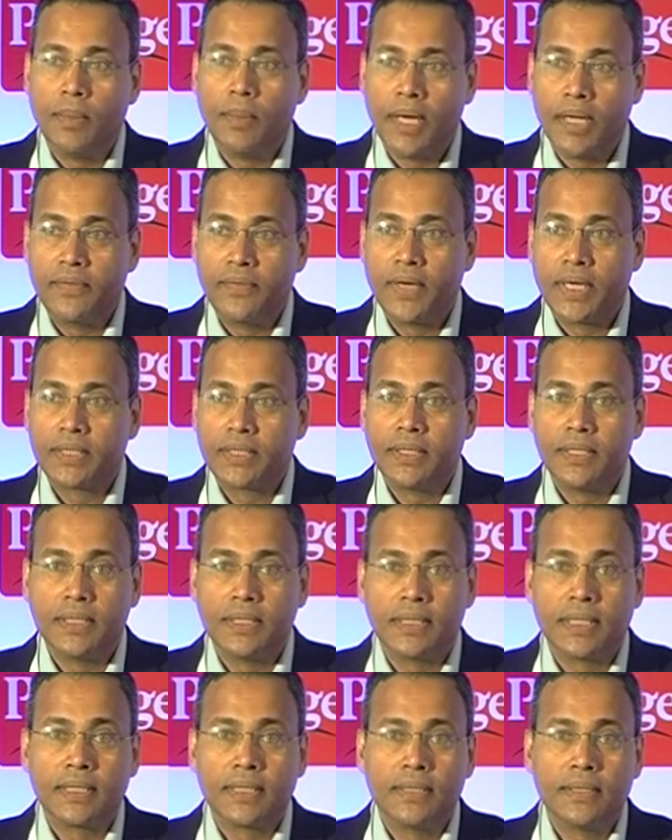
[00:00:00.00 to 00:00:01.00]

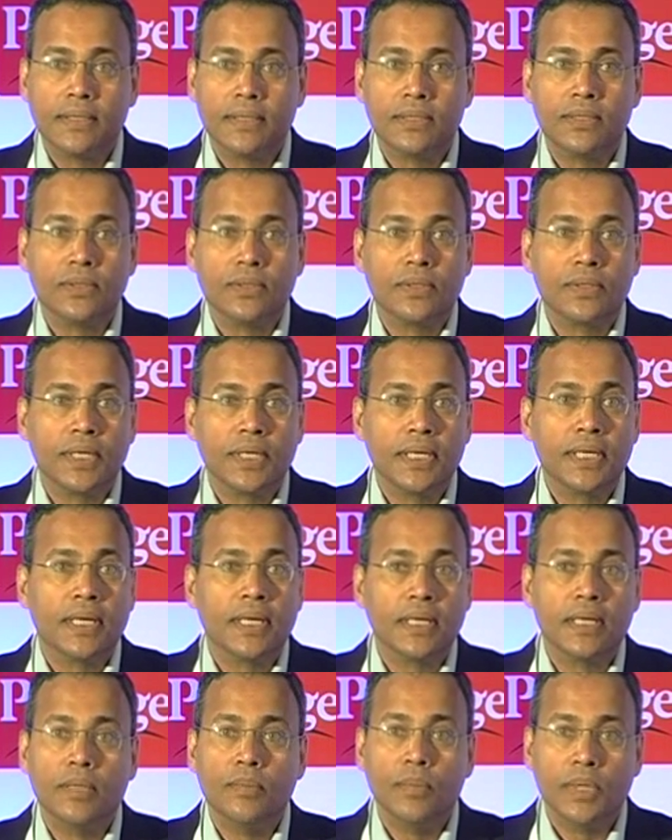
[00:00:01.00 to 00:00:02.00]
manufacturing sector is to create
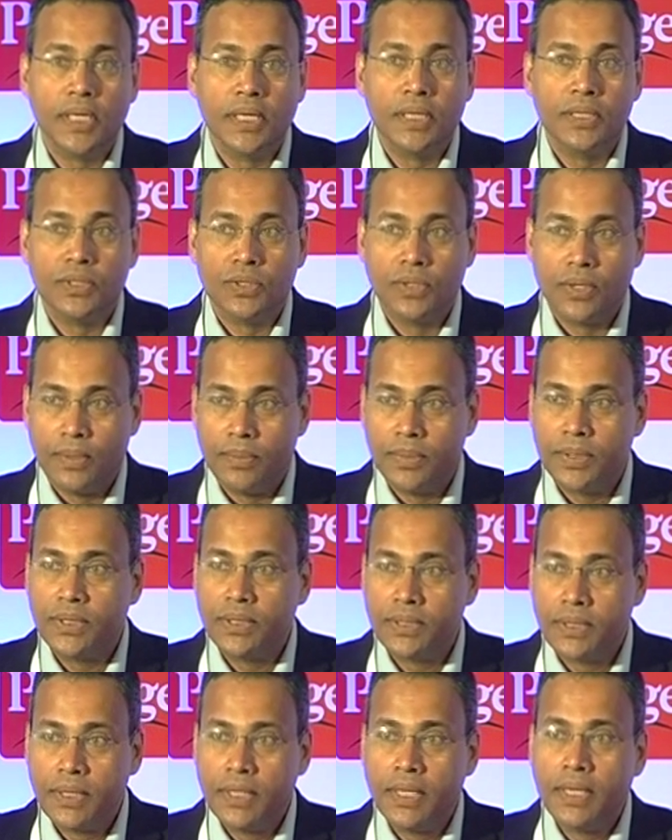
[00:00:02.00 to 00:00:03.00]
100 million
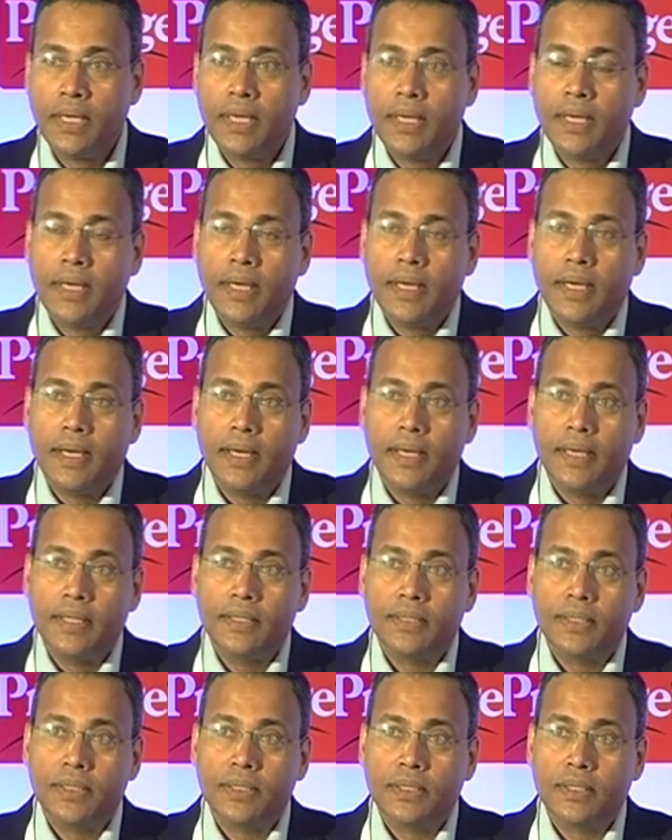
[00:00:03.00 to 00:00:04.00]
jobs.
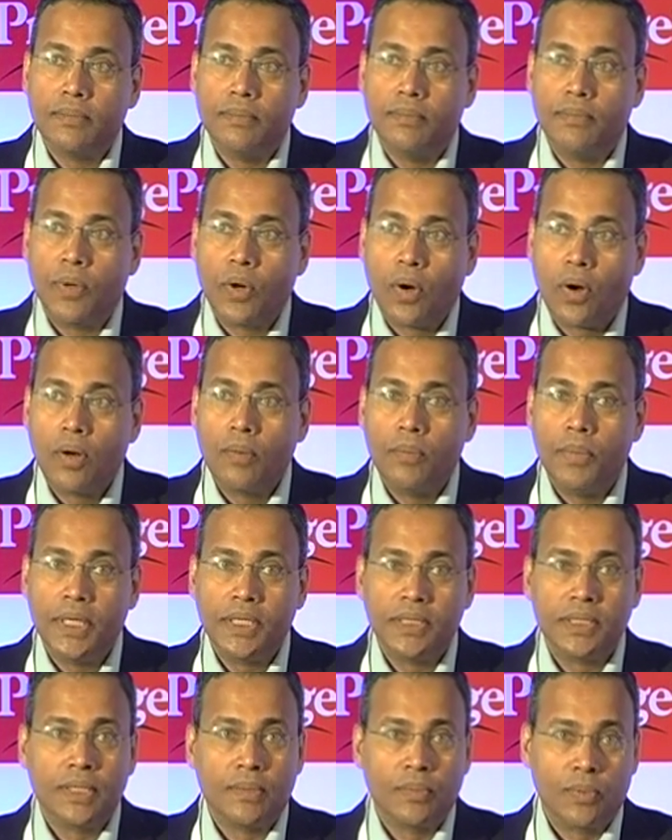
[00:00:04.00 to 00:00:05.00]
It's a
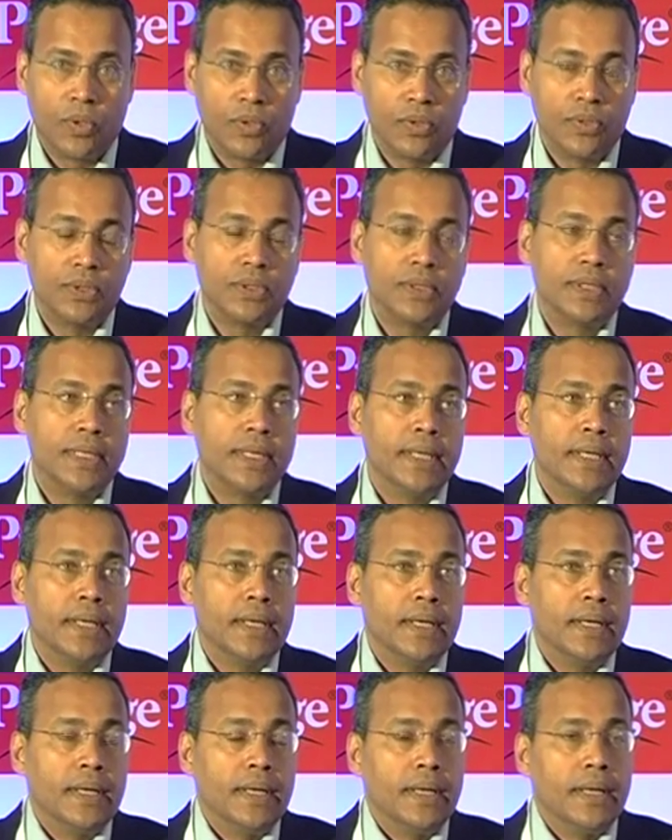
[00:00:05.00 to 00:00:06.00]
broad-based approach.
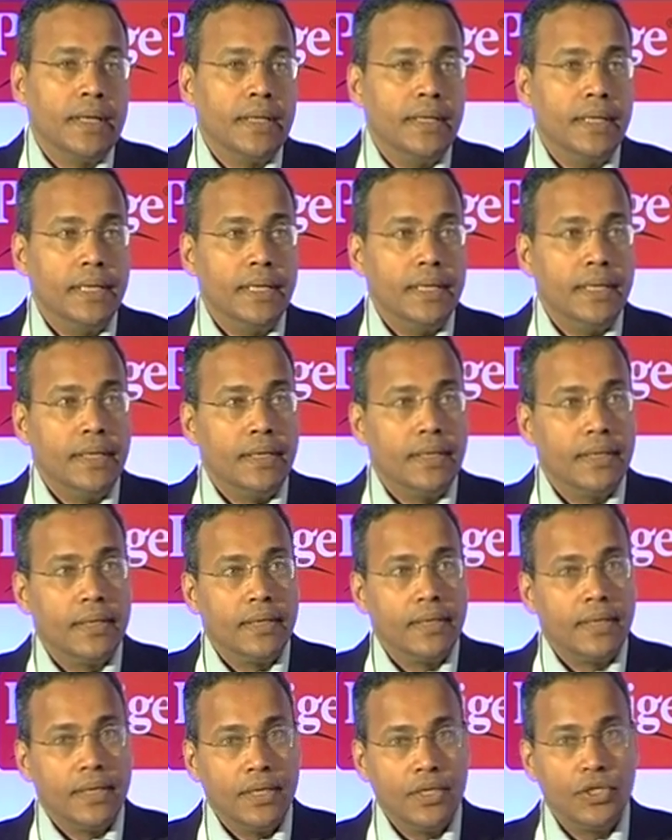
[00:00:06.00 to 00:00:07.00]
The
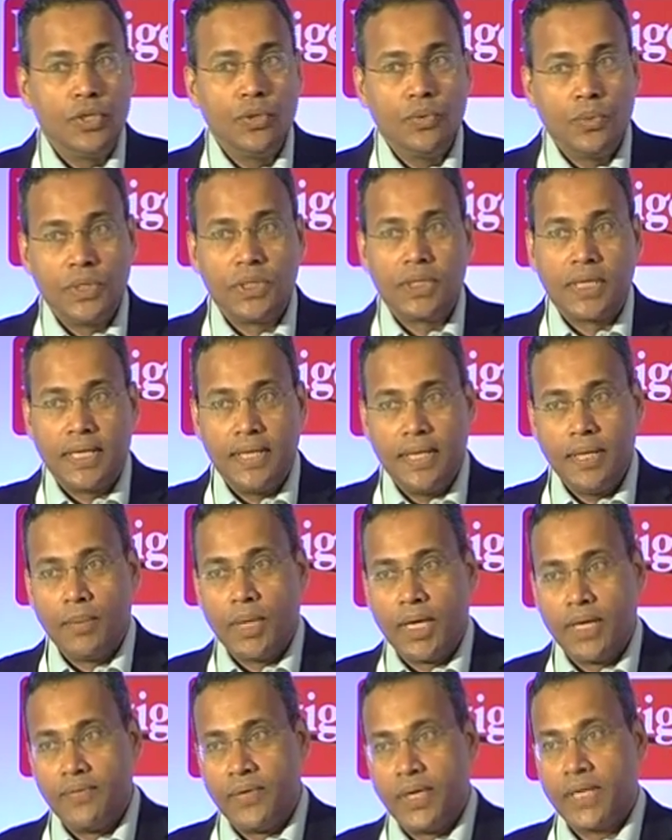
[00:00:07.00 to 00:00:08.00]
issue which I think
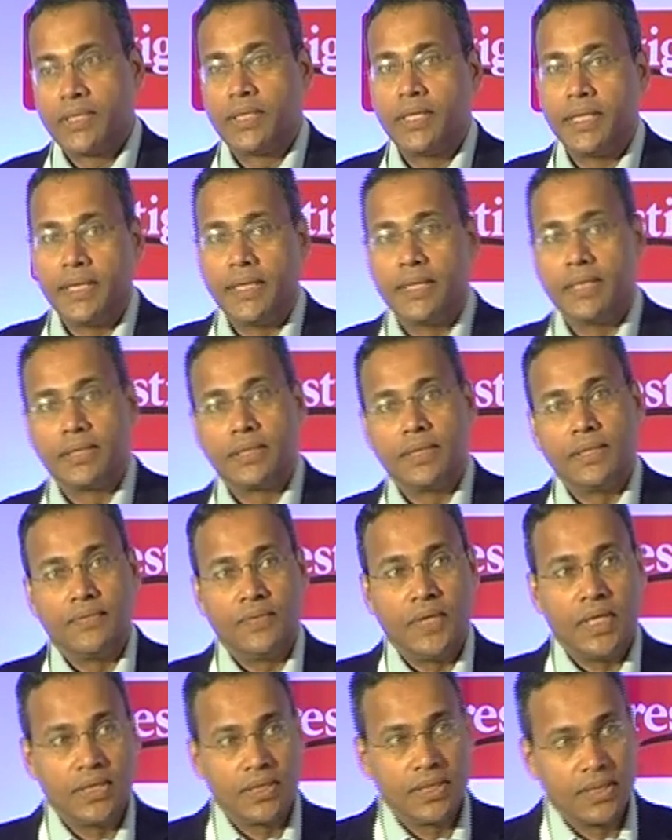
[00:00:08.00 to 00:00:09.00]
manufacturing industry
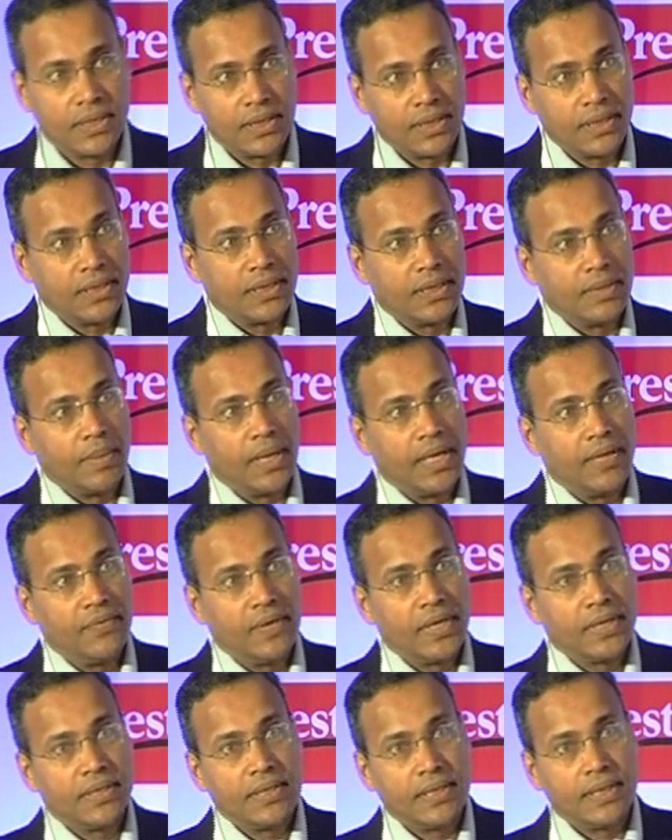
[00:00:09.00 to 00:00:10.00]
faces is the
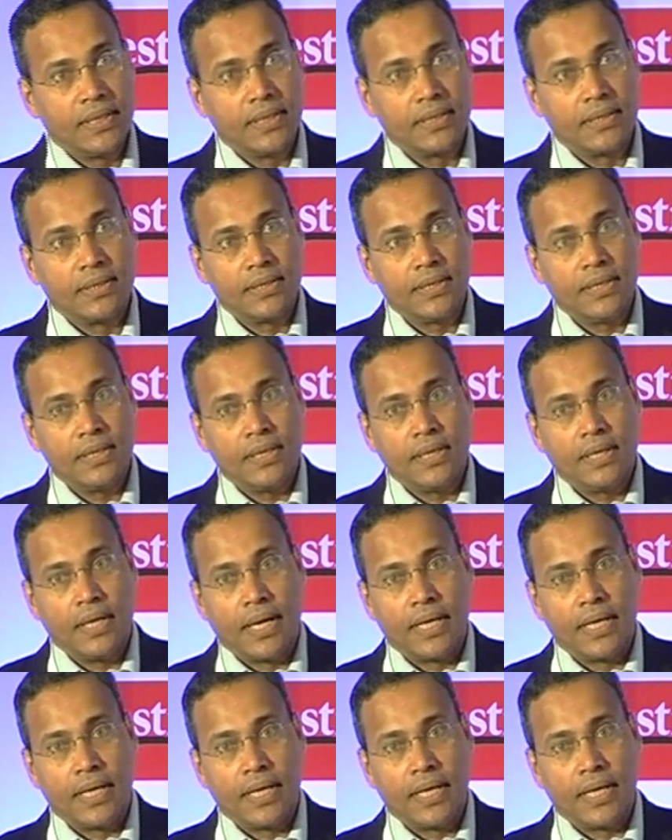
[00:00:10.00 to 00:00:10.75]
manufacturing industry